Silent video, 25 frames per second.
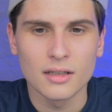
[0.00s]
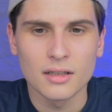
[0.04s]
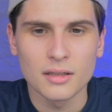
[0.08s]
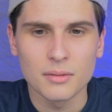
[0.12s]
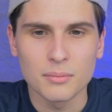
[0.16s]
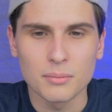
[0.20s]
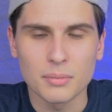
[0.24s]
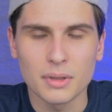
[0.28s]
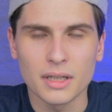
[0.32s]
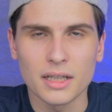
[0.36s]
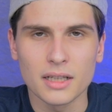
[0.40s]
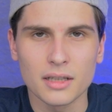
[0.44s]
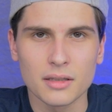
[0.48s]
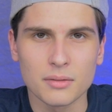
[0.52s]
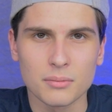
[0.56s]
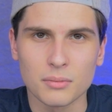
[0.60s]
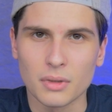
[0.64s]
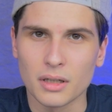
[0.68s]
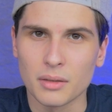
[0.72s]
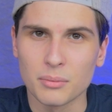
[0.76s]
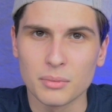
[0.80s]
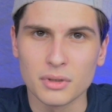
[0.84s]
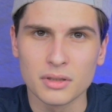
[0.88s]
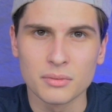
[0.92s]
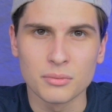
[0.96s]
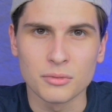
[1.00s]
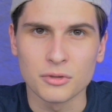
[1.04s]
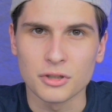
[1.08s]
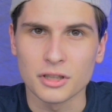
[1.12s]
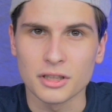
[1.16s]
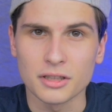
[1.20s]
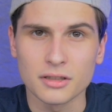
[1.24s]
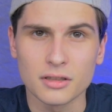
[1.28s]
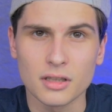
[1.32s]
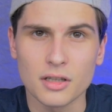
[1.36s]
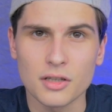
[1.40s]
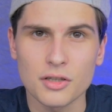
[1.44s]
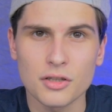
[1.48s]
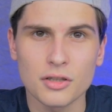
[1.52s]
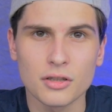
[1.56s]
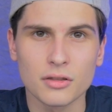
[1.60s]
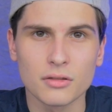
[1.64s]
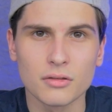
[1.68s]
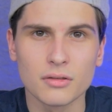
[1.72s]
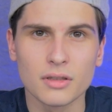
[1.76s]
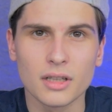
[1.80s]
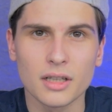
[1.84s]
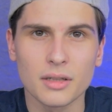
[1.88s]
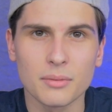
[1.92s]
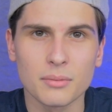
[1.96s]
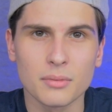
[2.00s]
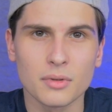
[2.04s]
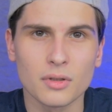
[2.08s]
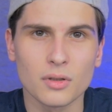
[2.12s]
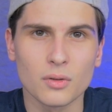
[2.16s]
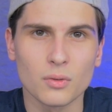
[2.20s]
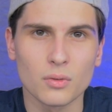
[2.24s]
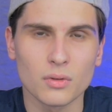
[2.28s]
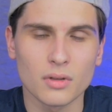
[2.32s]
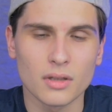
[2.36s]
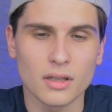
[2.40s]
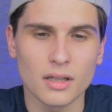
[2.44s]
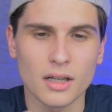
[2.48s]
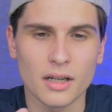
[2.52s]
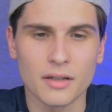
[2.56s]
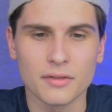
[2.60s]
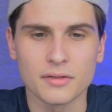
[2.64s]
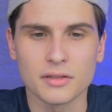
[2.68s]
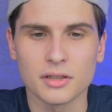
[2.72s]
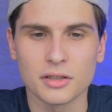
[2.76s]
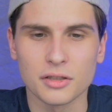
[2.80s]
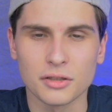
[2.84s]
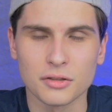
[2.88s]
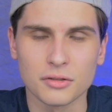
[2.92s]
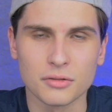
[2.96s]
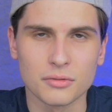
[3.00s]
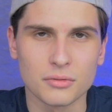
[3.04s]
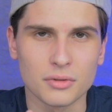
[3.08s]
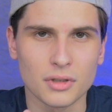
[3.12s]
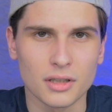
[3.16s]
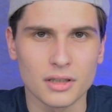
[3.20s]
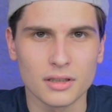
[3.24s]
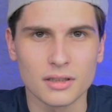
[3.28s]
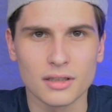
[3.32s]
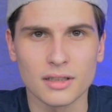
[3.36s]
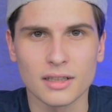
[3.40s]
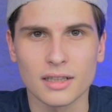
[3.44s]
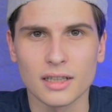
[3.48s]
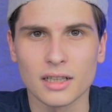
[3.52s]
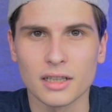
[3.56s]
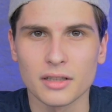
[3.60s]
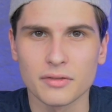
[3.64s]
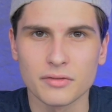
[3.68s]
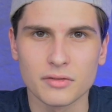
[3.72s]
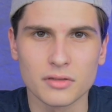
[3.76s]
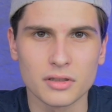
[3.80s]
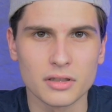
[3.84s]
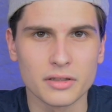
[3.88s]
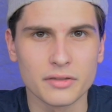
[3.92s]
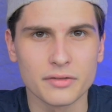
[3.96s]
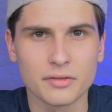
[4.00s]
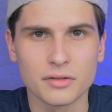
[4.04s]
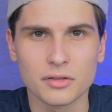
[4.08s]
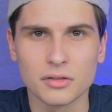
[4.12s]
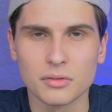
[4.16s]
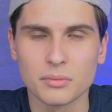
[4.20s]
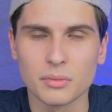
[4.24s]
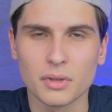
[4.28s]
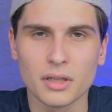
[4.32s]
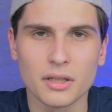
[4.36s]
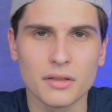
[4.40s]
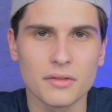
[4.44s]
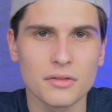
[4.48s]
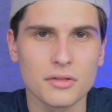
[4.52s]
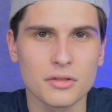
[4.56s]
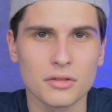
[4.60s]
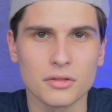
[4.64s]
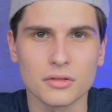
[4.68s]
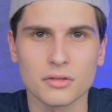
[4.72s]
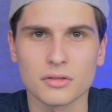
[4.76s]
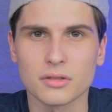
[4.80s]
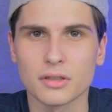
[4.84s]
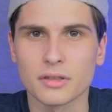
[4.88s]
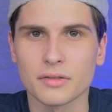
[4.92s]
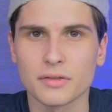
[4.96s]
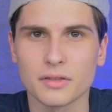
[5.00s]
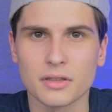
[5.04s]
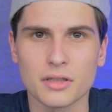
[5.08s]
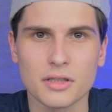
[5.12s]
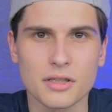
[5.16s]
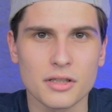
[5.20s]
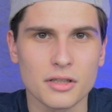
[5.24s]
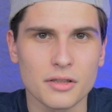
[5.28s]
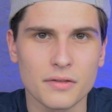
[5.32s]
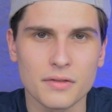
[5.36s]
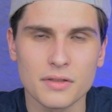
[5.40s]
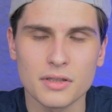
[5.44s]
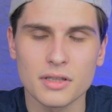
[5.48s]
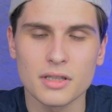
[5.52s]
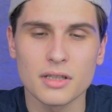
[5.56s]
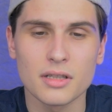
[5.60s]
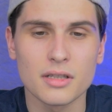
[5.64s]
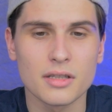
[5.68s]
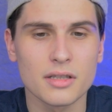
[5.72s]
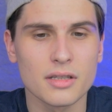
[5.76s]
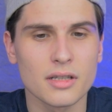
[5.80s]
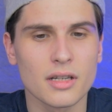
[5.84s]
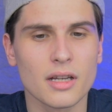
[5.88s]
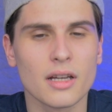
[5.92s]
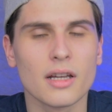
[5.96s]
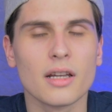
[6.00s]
pay a bit more attention to them after you run the car for a few months or on different surfaces,